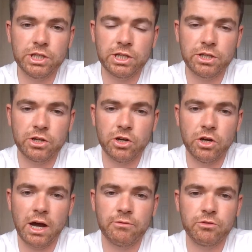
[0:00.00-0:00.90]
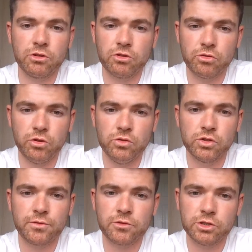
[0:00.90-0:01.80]
It can occur after a cruise
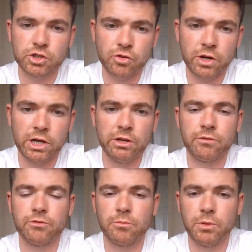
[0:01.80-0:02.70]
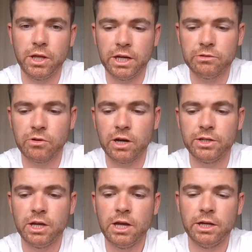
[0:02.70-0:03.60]
or after a train or after a plane
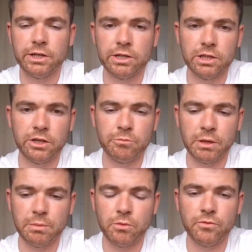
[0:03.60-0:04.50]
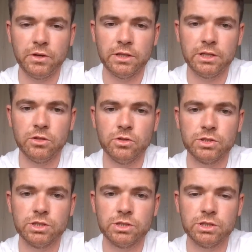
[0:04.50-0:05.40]
ride, and it can leave people feeling
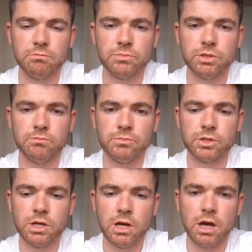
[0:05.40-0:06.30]
those symptoms